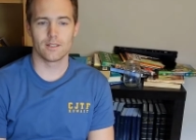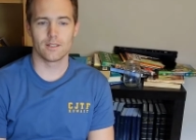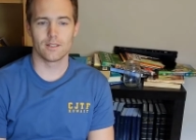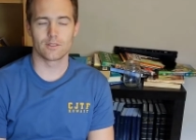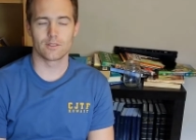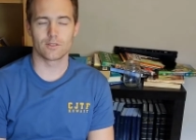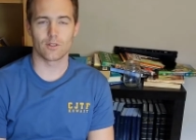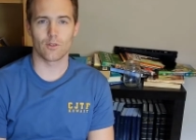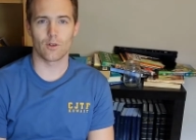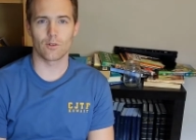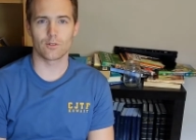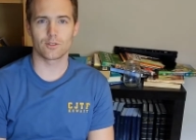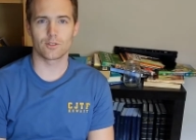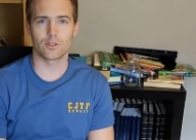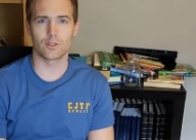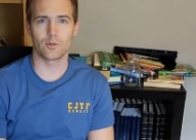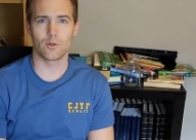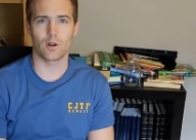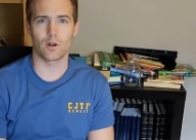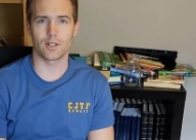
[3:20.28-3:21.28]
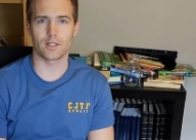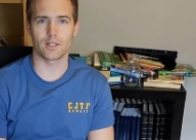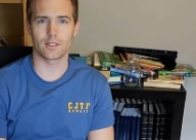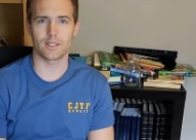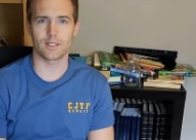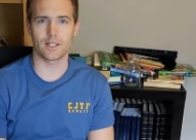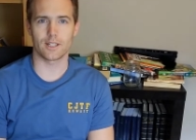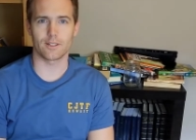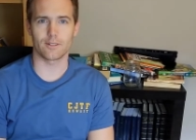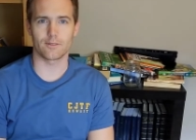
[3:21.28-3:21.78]
So those two are
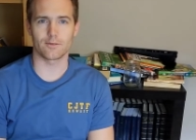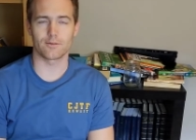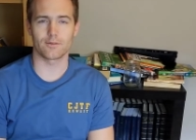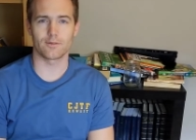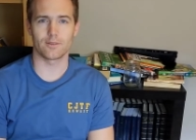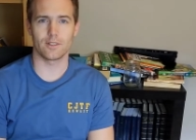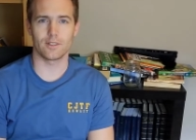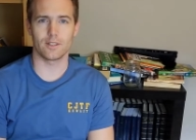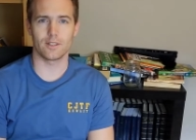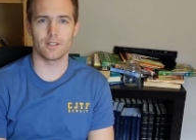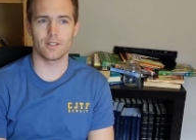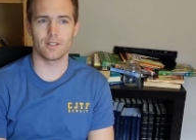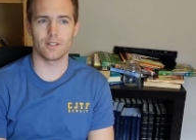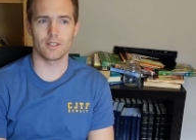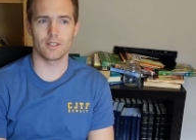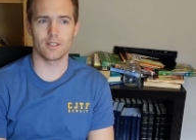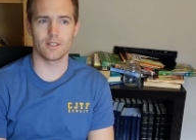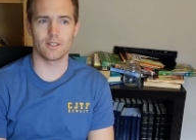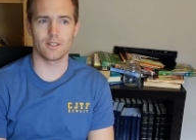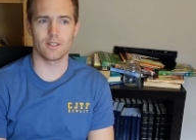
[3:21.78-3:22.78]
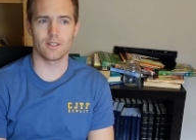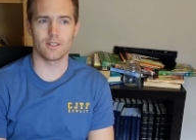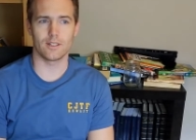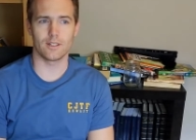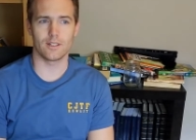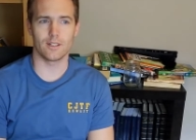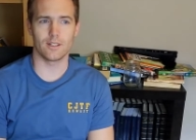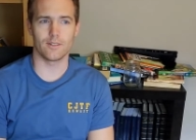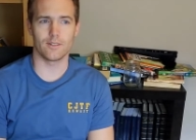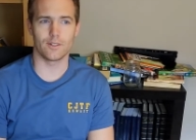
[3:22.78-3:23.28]
distinctive.
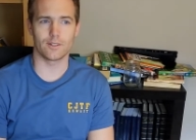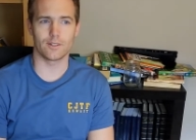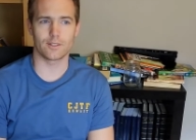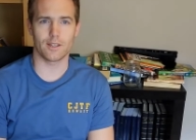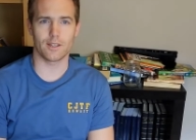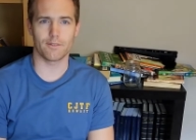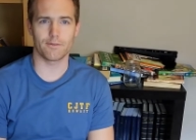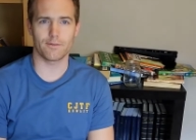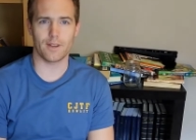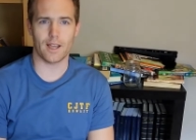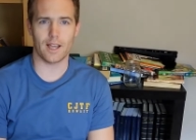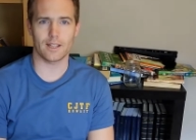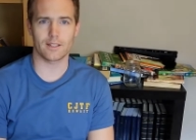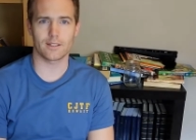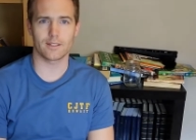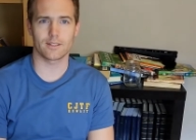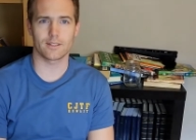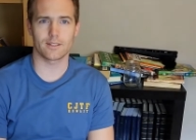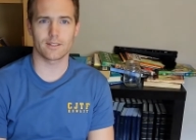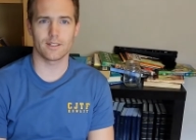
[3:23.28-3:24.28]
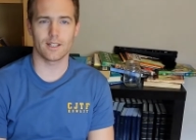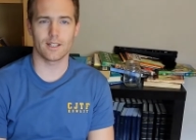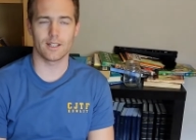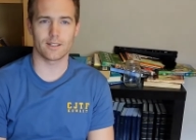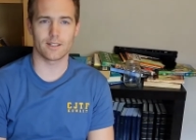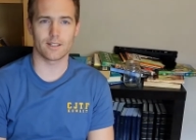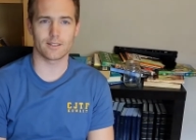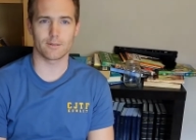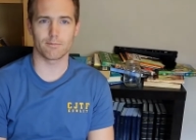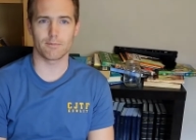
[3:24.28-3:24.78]
If you say fat, it
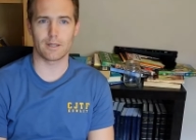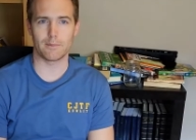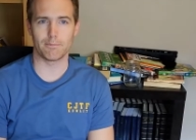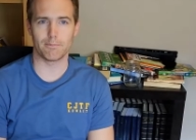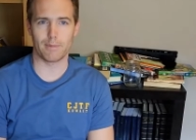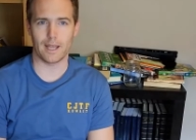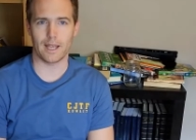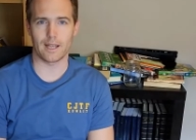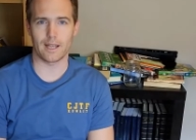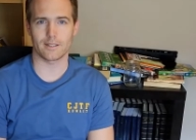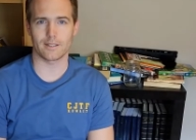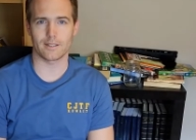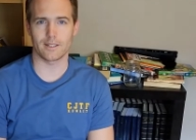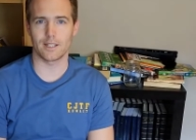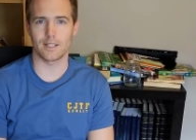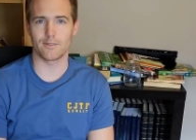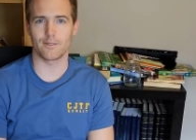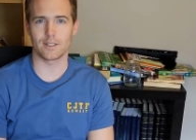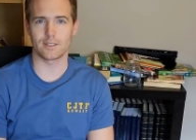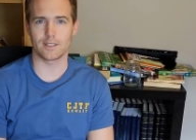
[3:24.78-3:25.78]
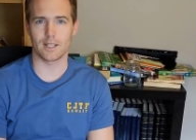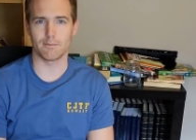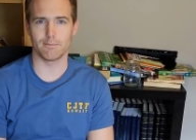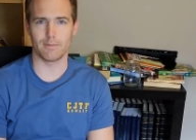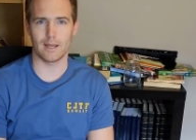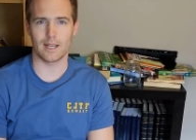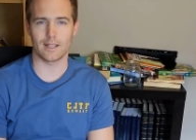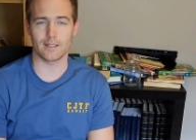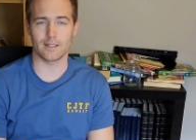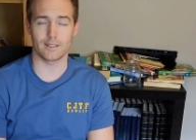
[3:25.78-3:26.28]
doesn't mean bat, and if you say
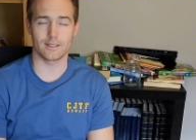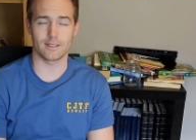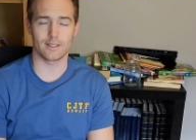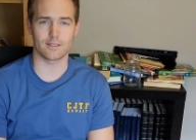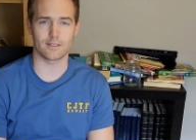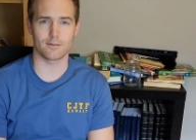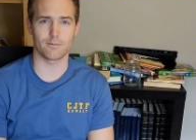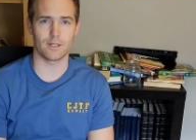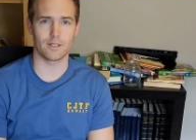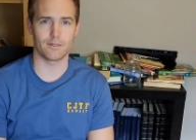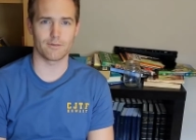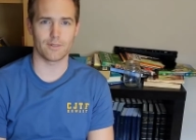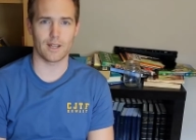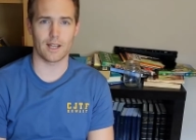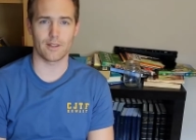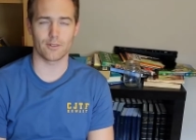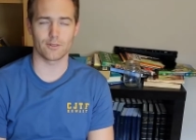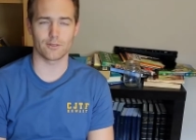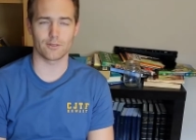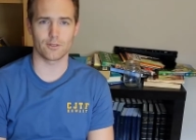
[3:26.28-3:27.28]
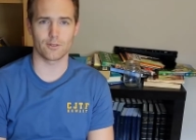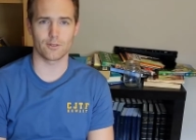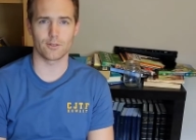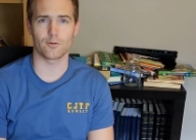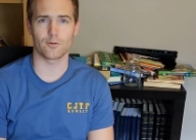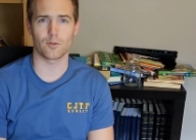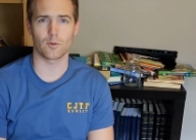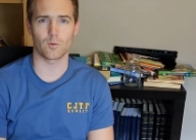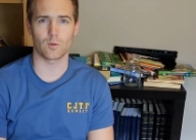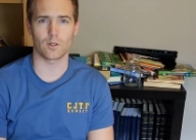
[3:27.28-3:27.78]
bat, it doesn't mean fat. Those are two
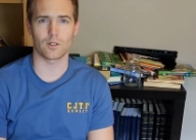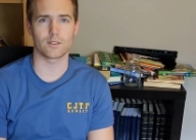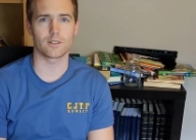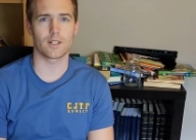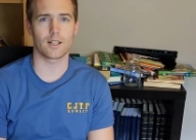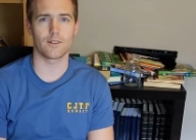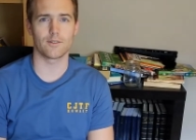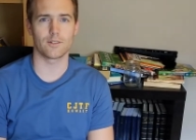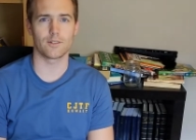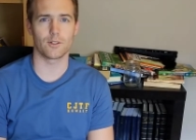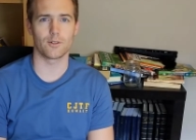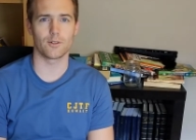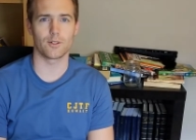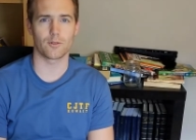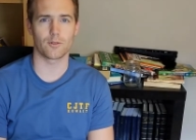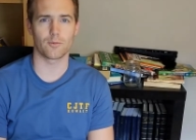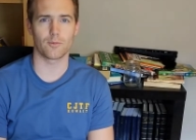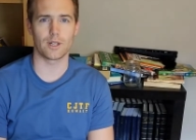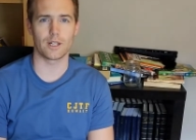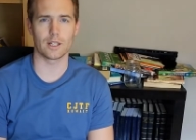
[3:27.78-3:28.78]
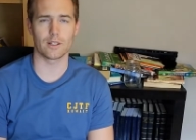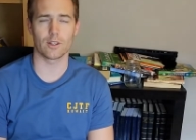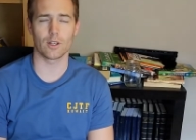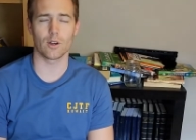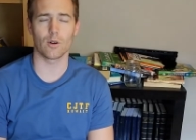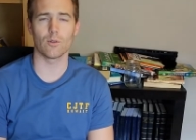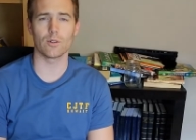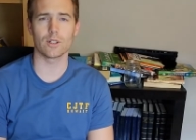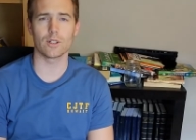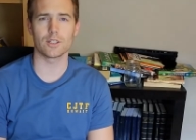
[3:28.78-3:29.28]
different words that have two different meanings. The
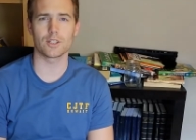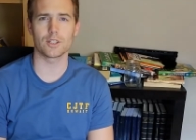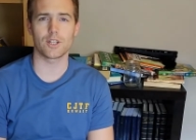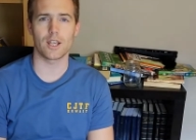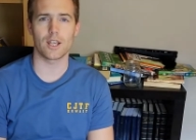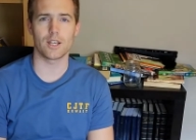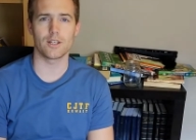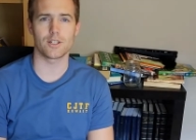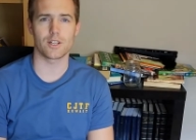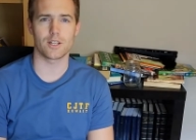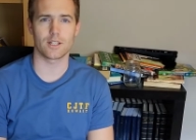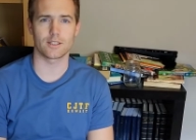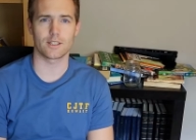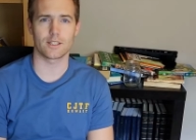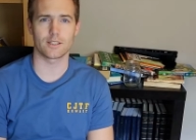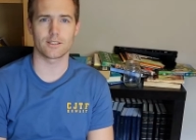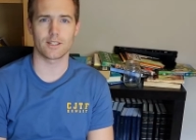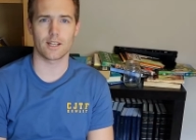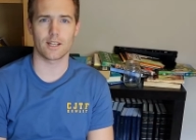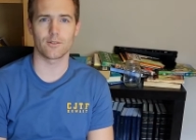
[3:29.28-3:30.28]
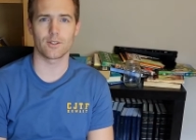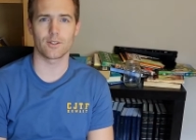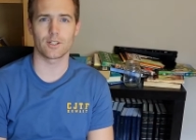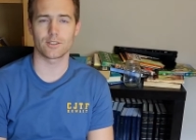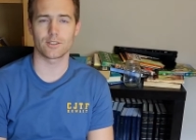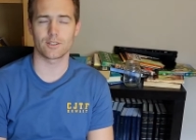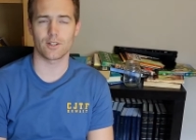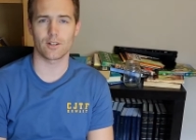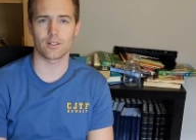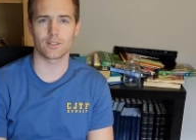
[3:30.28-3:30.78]
only change is the sound that
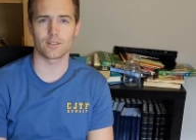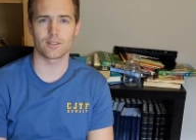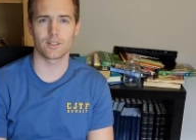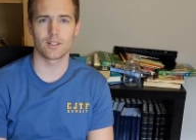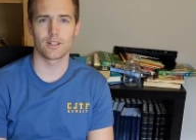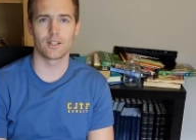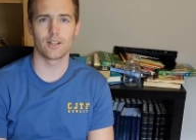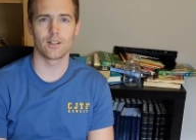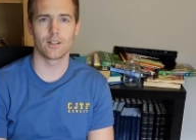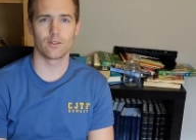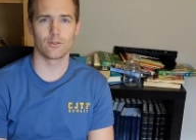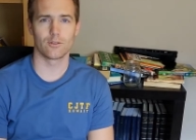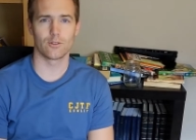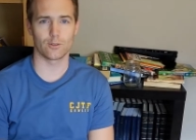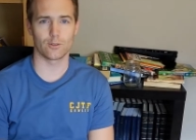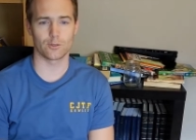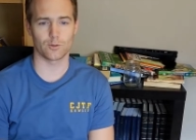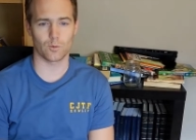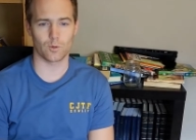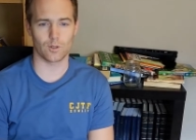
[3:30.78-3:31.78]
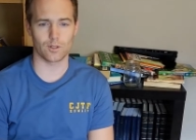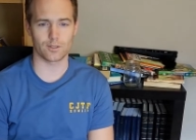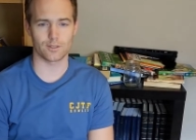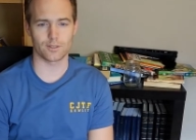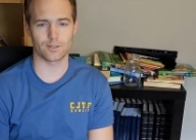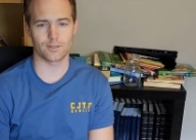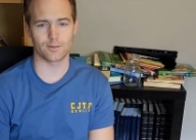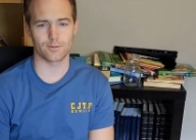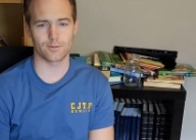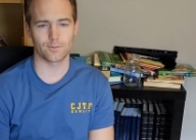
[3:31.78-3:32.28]
starts those
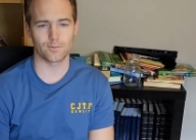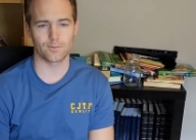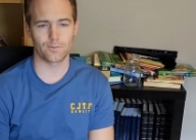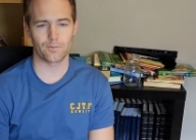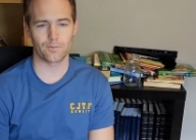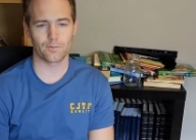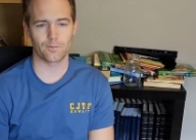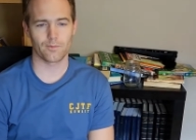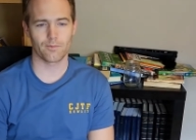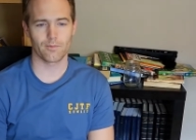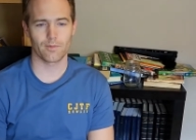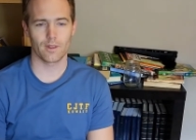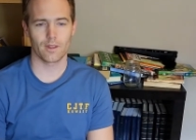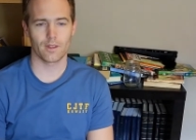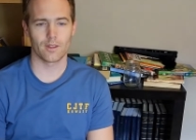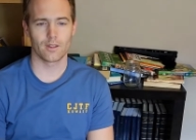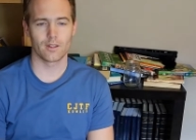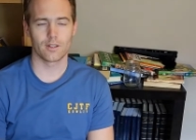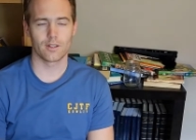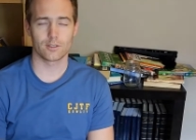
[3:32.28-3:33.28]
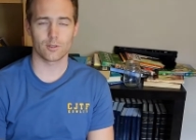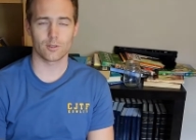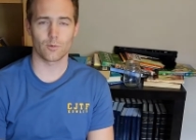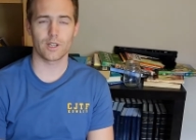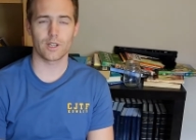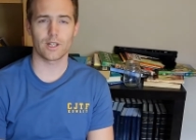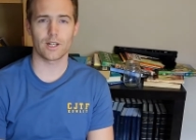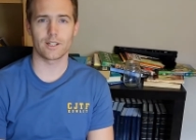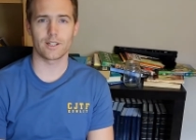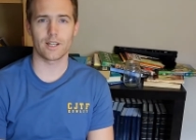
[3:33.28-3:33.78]
words. So we
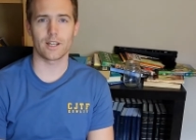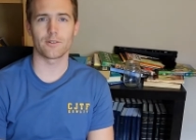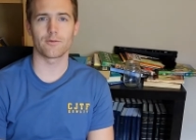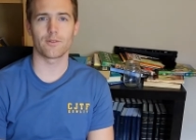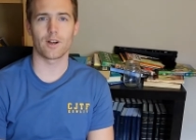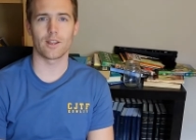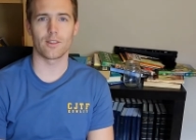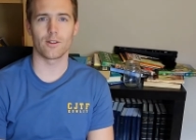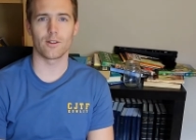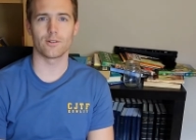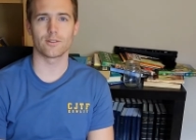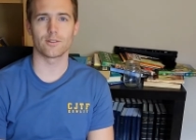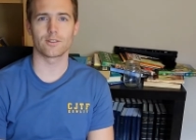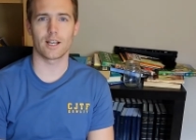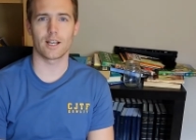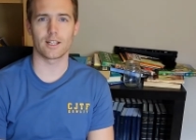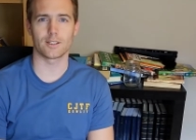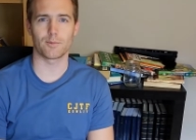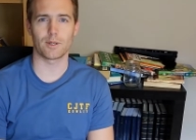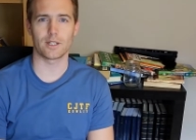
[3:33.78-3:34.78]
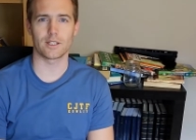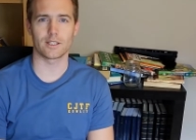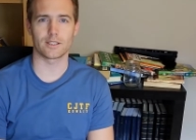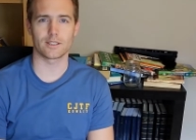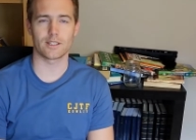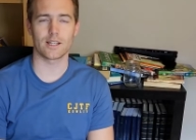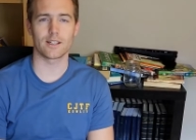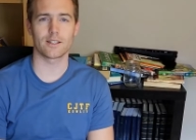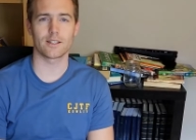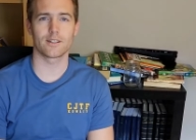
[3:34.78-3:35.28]
can identify those as being
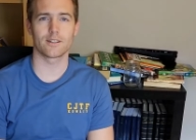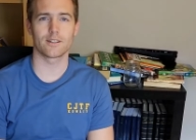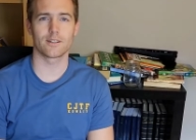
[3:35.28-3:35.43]
distinct